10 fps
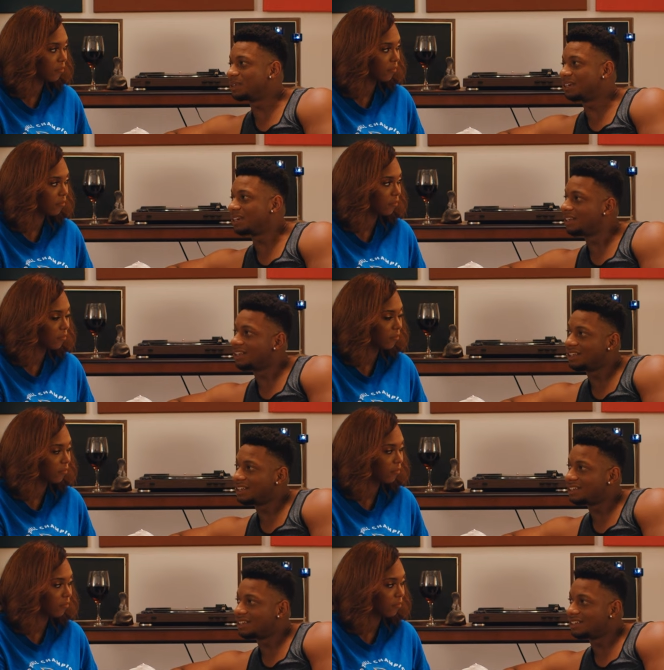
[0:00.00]
Speaker 1: but
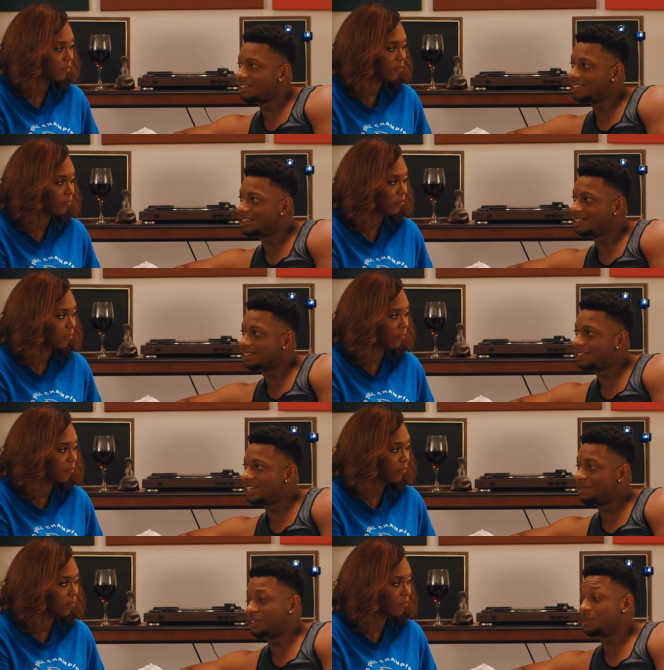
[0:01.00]

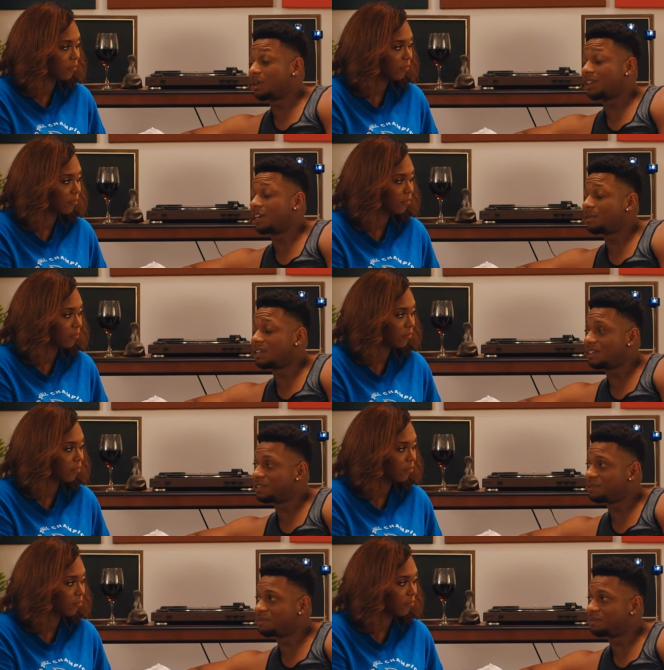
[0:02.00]
love doesn't work that way, you know?